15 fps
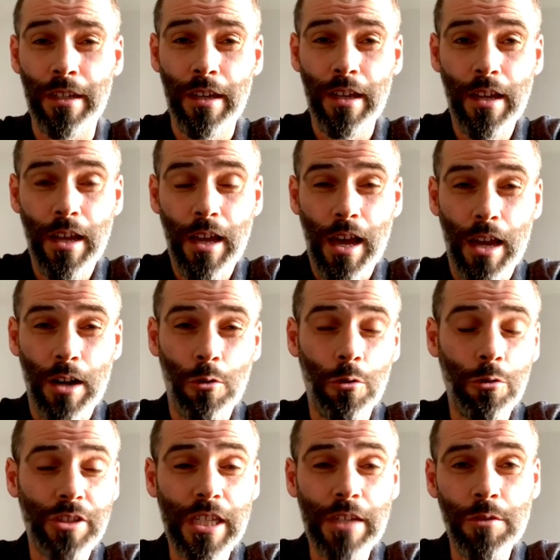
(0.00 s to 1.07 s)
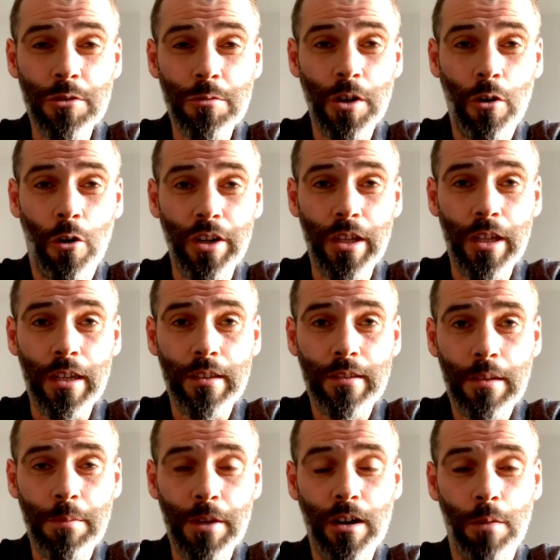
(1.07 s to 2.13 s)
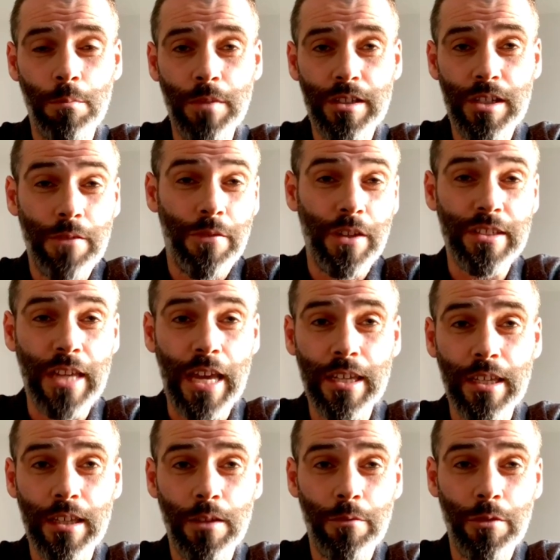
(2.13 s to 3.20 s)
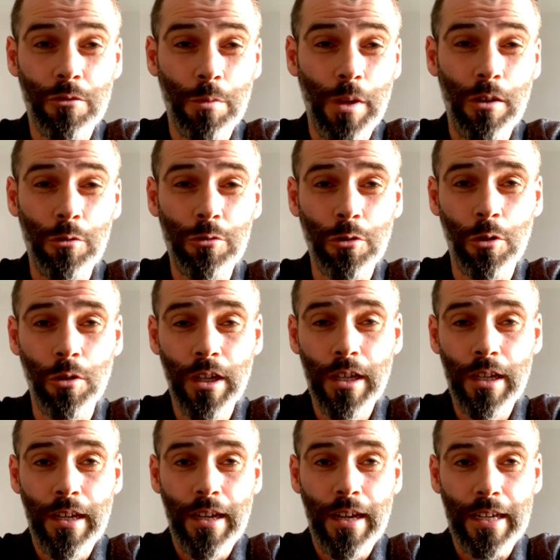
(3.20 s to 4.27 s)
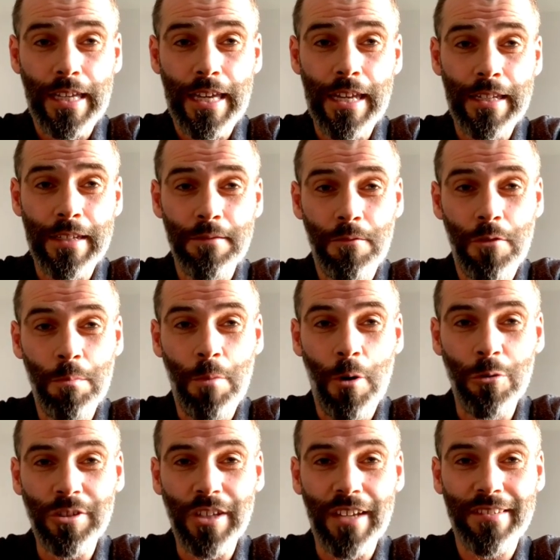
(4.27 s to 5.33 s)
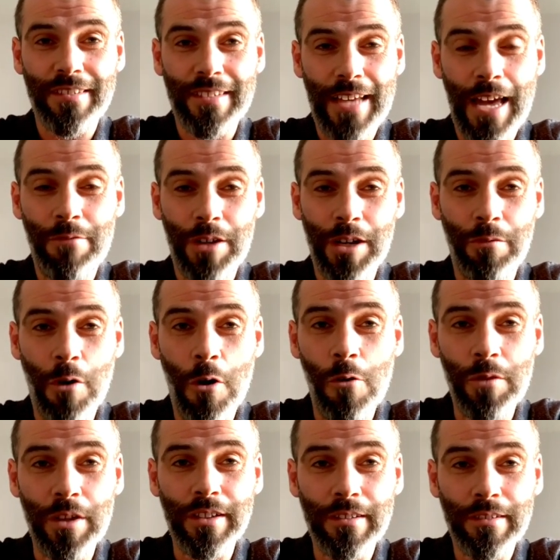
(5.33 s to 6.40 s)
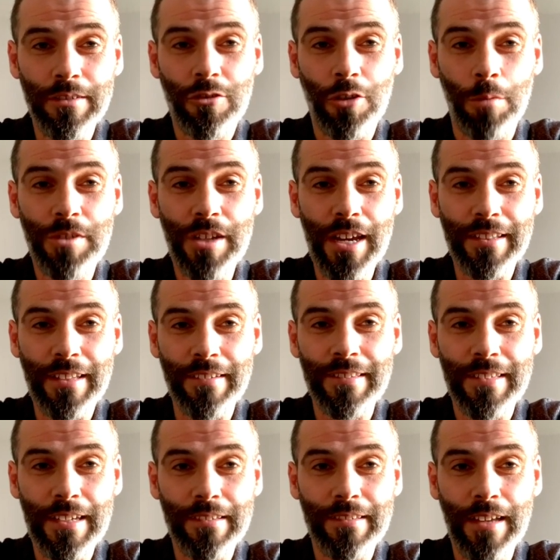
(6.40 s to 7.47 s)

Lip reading: And I know Stevens went on to become the chief executive as well. So again, football's this ever-evolving subject, isn't it?